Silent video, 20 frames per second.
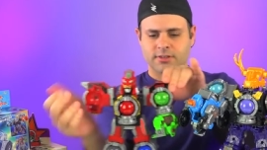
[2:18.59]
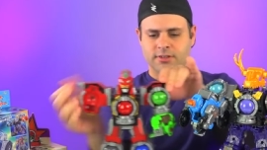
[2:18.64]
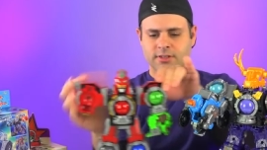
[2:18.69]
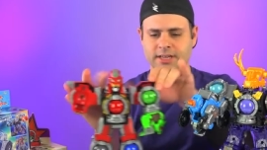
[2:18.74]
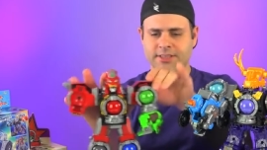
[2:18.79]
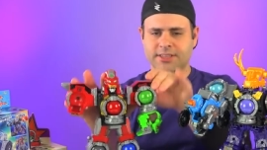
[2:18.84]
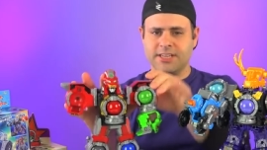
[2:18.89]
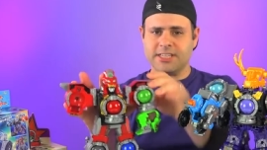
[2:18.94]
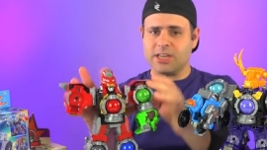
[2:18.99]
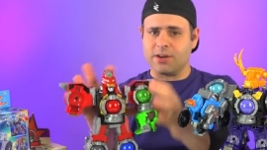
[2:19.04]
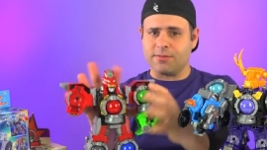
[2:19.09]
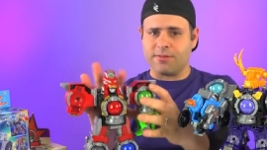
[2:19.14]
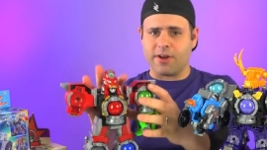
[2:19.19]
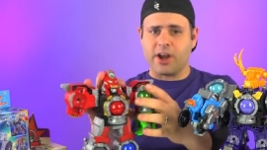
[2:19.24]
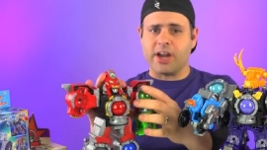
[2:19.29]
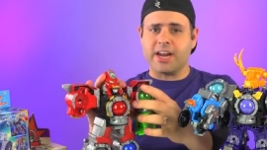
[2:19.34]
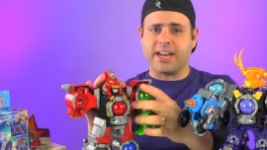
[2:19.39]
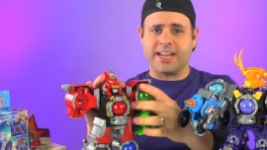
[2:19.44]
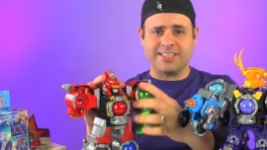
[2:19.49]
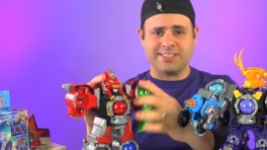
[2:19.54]
Like, these are
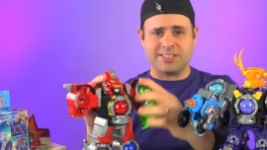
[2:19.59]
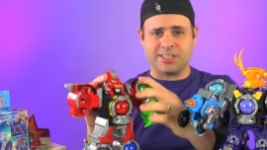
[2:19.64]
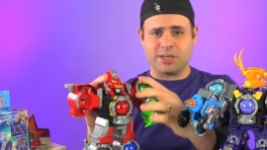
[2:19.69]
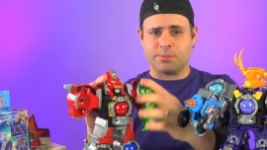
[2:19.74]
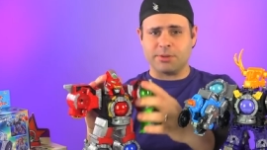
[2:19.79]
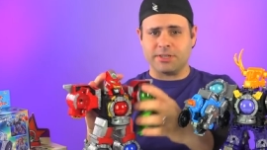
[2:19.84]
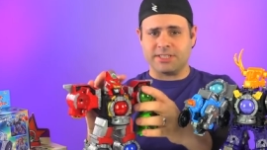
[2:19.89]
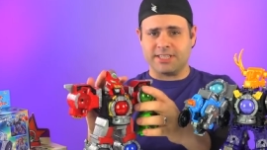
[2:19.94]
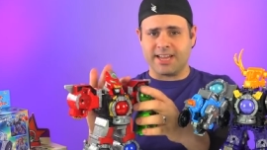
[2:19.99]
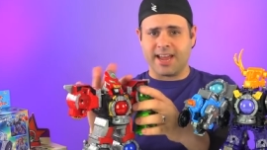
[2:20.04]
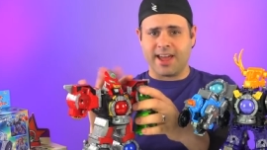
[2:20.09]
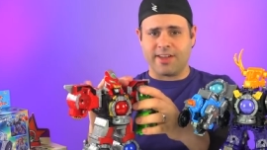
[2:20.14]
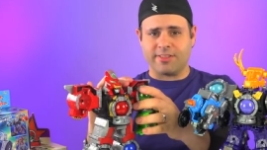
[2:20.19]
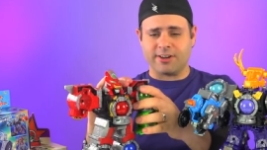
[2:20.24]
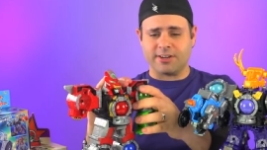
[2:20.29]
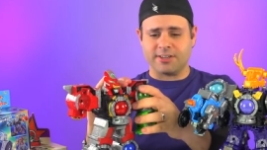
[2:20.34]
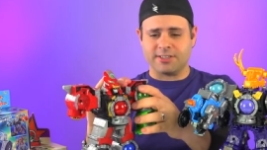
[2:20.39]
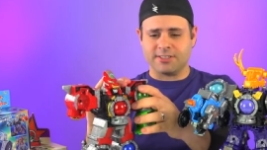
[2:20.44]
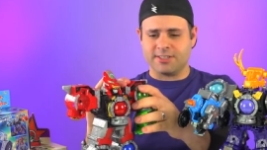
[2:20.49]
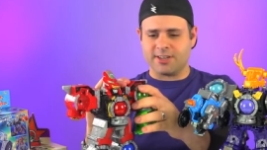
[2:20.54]
very easy to put
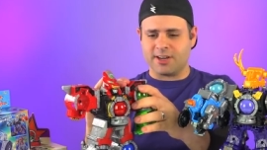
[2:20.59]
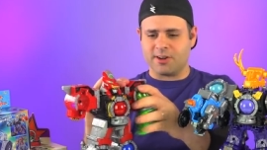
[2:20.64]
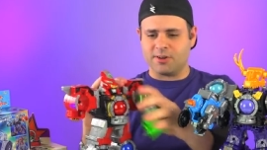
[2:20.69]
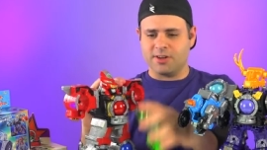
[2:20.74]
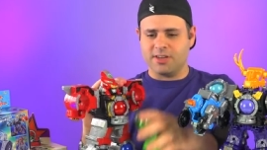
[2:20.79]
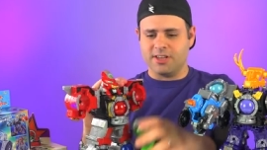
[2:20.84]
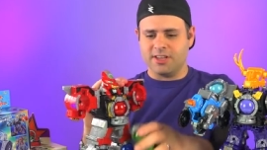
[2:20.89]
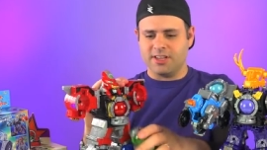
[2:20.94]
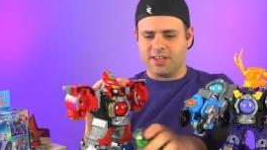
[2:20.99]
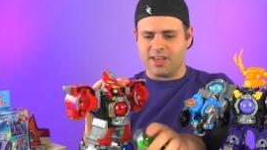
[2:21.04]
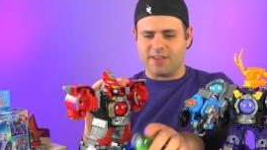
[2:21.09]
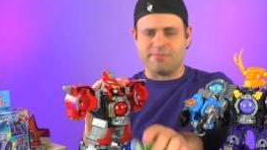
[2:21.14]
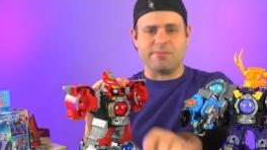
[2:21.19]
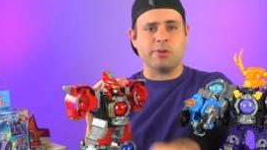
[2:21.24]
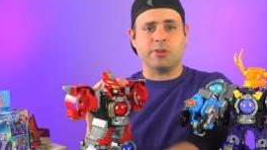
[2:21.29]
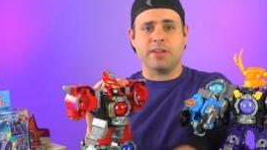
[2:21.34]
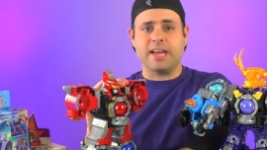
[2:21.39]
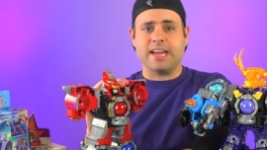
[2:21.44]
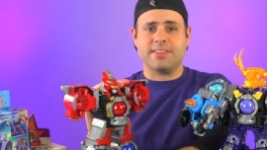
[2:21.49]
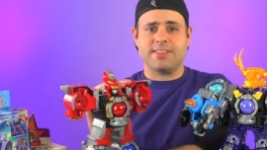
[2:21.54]
together. So if
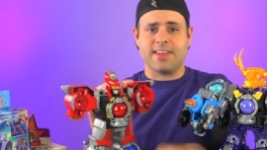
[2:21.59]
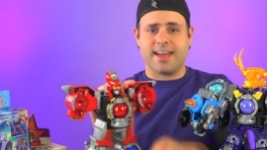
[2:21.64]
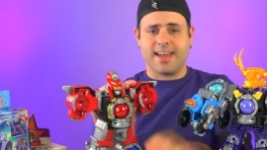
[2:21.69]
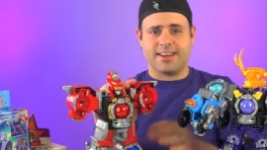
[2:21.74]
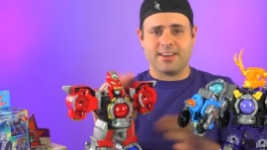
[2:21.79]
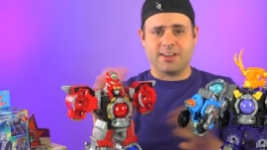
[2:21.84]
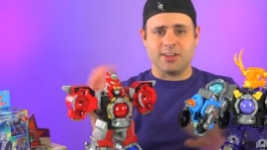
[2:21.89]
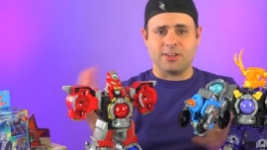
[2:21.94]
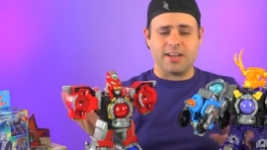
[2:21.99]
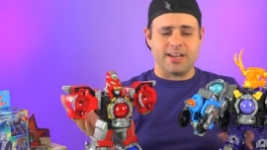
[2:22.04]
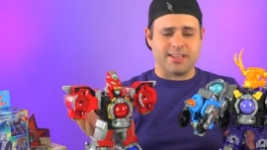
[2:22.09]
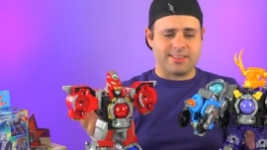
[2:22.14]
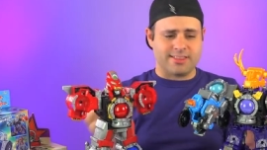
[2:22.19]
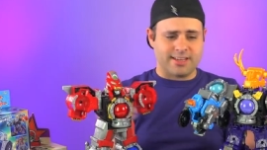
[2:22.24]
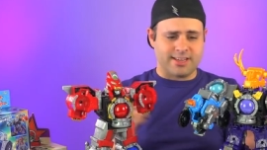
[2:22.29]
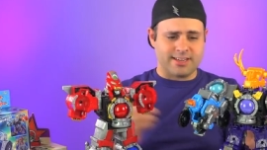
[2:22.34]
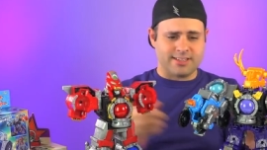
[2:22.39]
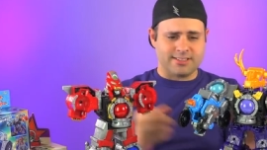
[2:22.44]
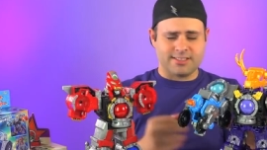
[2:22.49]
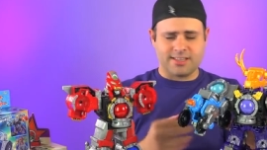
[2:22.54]
you like that, you like
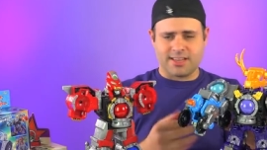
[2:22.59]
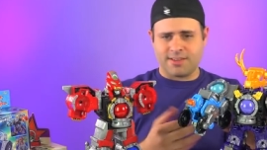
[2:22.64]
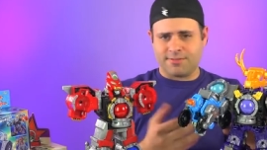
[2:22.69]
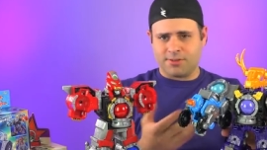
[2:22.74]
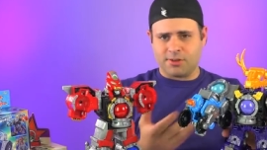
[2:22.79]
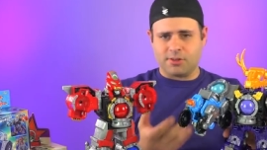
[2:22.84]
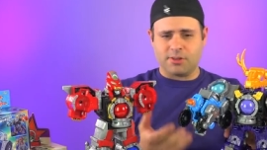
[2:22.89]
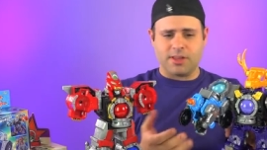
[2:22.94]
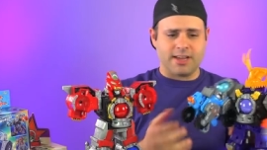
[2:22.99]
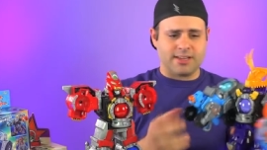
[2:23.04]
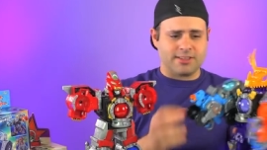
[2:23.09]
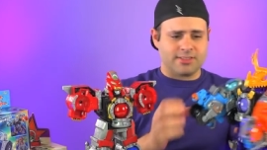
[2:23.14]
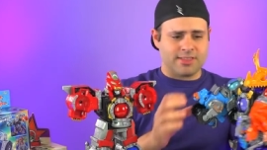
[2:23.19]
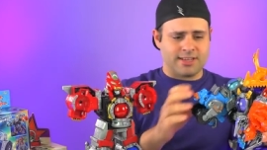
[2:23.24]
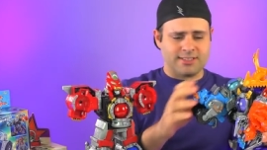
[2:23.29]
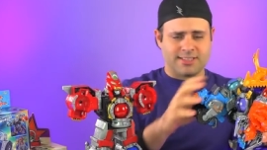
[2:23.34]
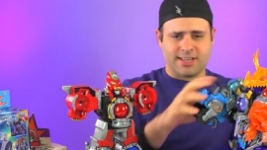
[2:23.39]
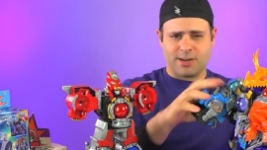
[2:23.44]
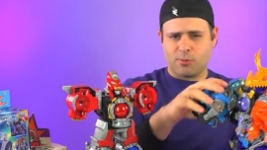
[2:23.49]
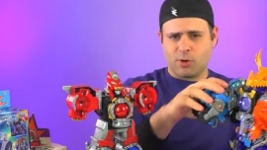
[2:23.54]
these. If you like
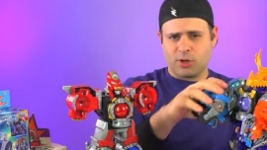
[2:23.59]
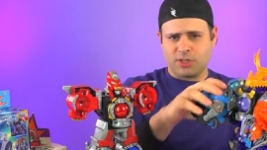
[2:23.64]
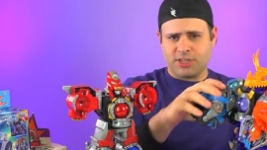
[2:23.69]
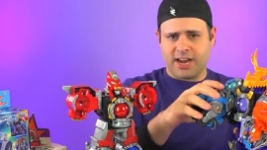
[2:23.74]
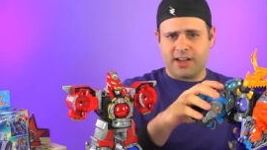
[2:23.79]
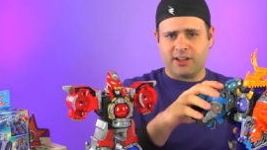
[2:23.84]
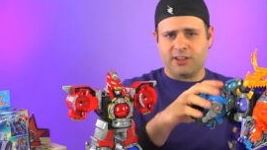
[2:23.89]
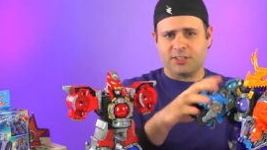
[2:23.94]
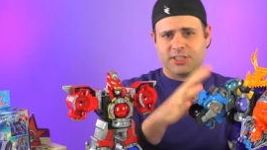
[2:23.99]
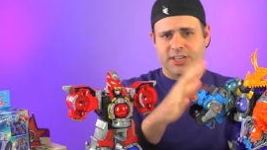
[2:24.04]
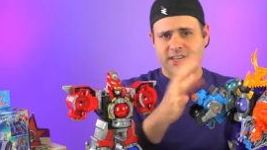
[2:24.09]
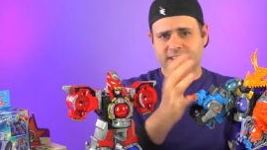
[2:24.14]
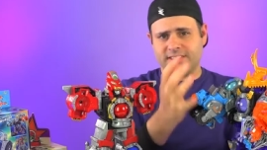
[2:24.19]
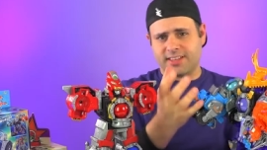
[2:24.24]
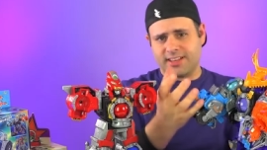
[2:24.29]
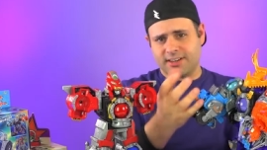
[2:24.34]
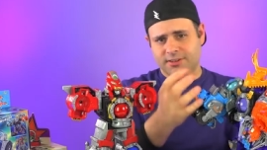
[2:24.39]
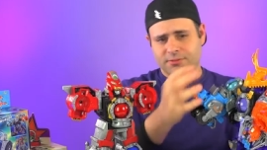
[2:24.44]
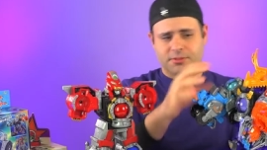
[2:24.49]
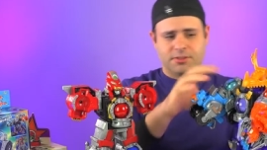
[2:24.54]
things that are more challenging,
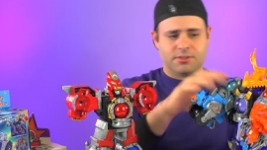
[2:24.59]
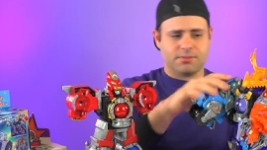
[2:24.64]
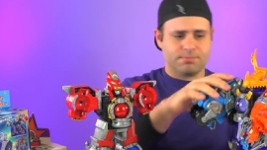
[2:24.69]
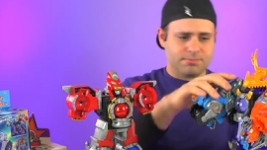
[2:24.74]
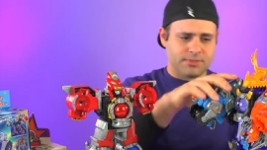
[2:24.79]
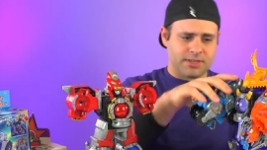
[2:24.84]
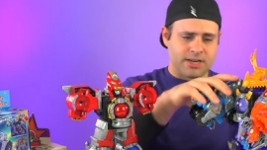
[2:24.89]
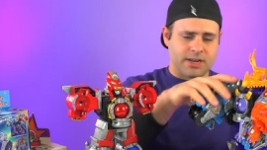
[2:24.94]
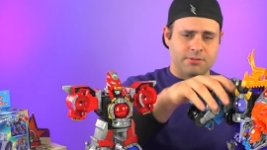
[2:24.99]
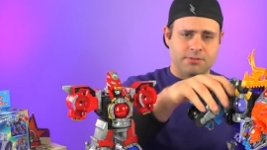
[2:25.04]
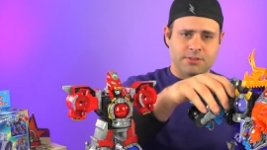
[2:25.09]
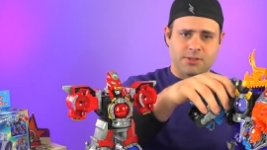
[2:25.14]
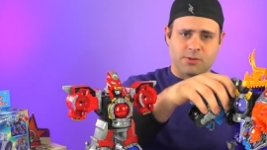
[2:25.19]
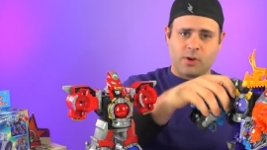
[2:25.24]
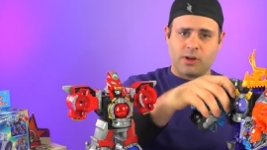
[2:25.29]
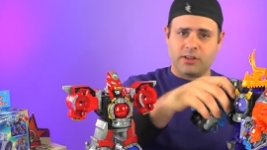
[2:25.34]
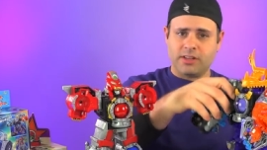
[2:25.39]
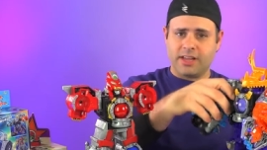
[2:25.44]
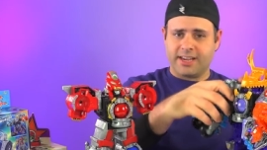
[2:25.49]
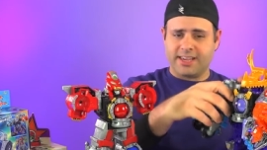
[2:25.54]
then you know, you
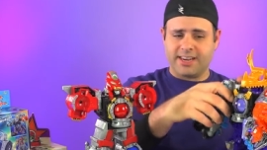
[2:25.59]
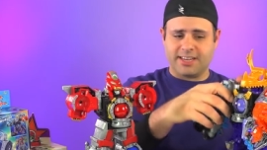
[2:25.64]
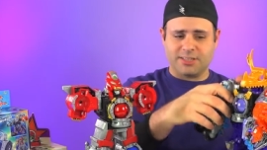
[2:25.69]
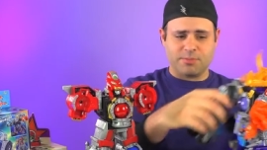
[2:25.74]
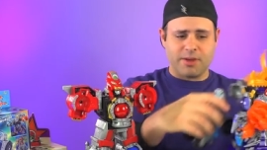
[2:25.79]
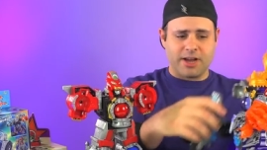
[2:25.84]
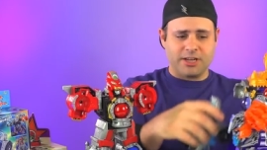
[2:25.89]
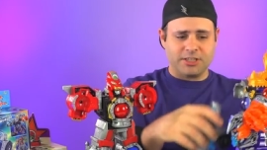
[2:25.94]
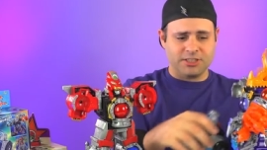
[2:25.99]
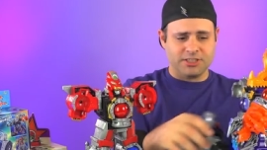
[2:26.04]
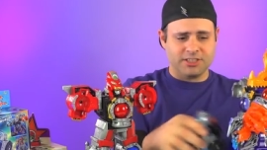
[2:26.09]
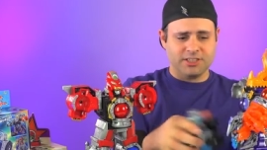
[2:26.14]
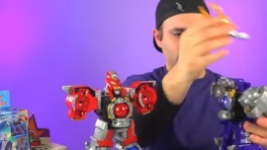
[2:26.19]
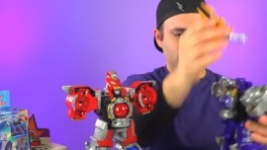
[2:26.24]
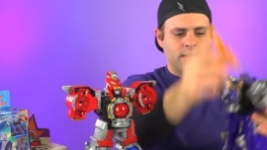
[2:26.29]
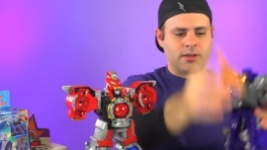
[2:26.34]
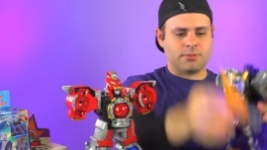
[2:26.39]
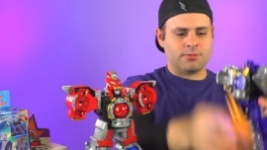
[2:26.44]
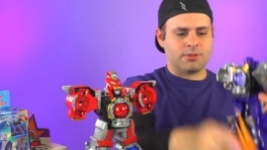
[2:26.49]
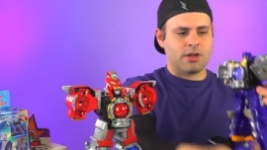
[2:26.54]
won't like it as much.
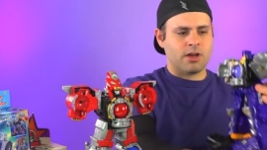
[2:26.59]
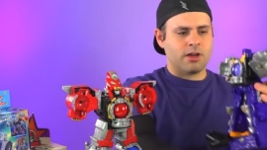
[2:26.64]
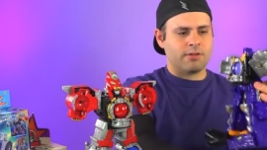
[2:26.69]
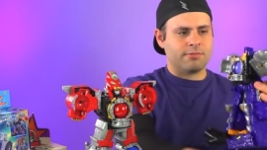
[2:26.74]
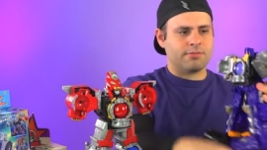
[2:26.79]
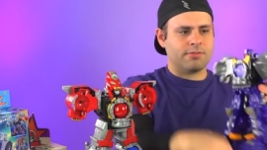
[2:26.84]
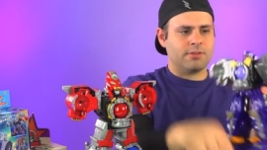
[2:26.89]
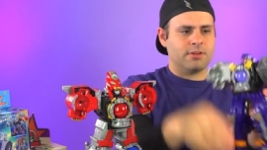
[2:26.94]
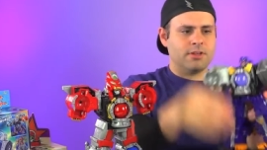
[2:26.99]
Comes off.